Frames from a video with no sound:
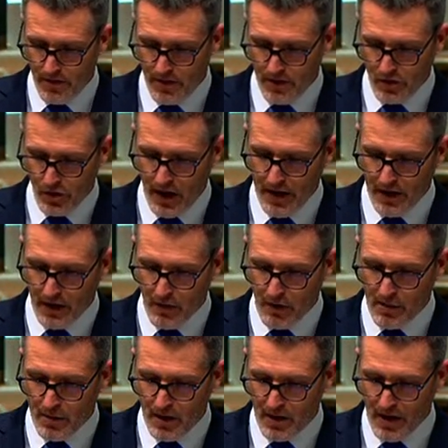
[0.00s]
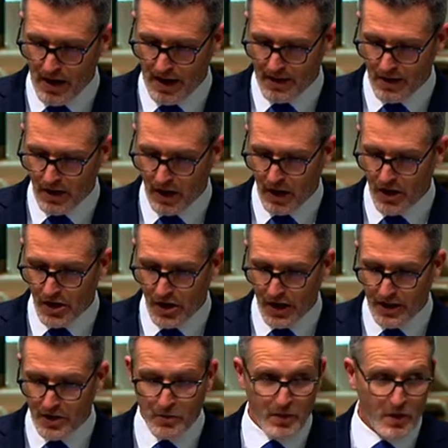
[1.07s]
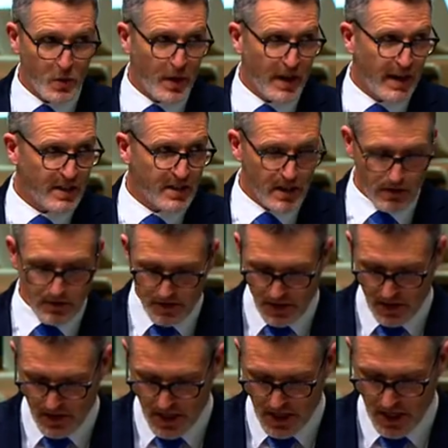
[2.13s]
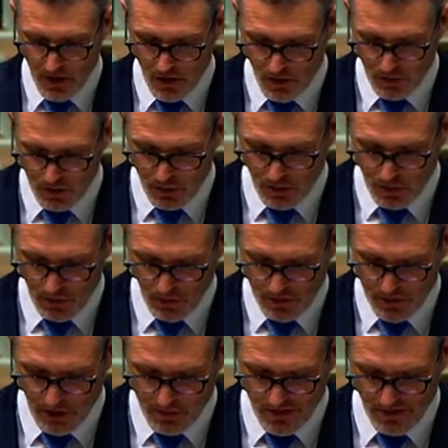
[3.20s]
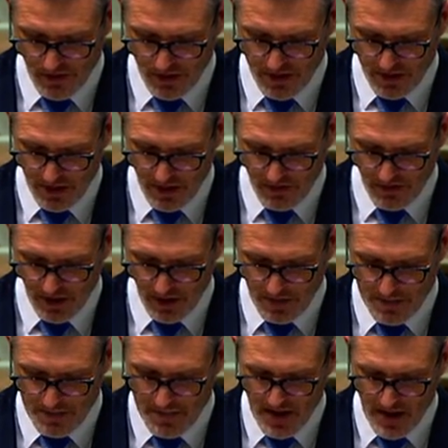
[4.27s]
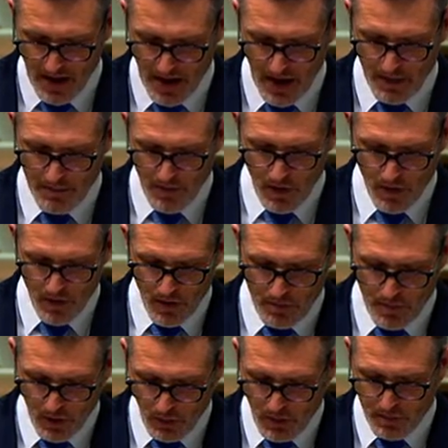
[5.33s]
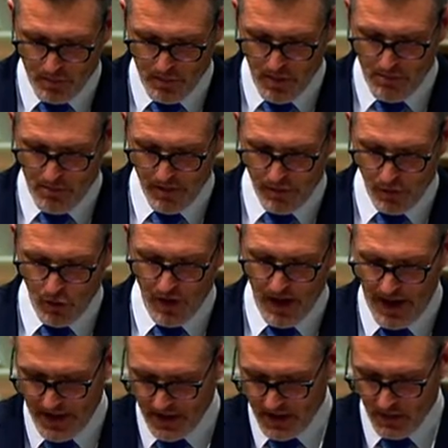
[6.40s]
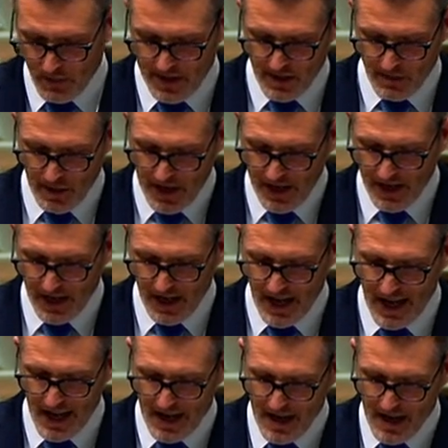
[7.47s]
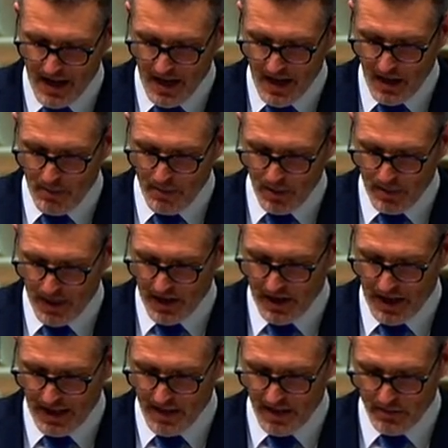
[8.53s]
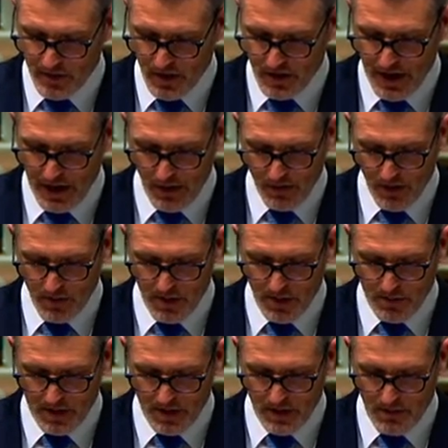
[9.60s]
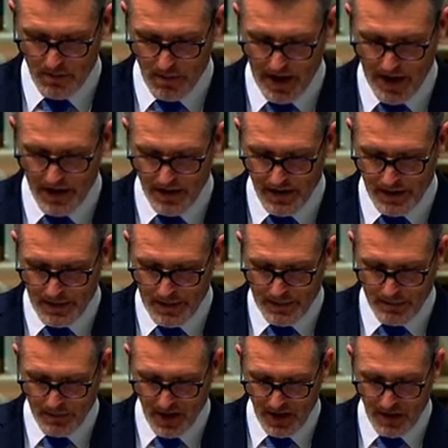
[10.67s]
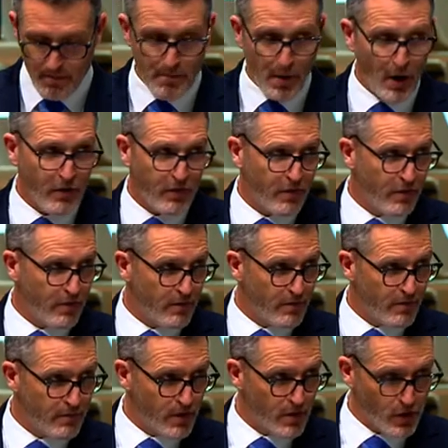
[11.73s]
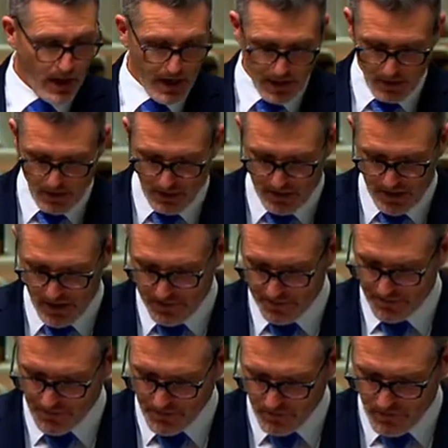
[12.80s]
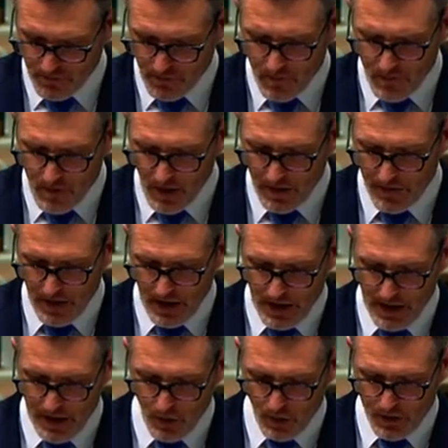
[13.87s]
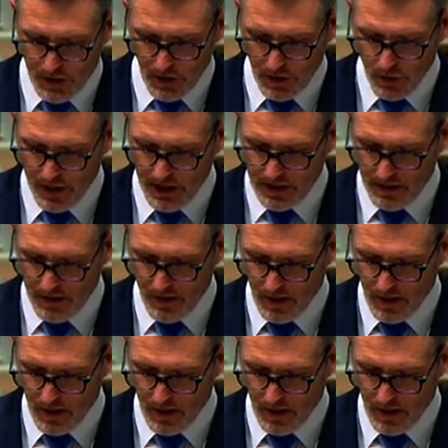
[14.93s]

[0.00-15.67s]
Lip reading: trade agreement under negotiation between ourselves and the EU, which will also be very significant. The bills before the House that we're debating here implement customs and tariff commitments made in both the trade agreements, also critically the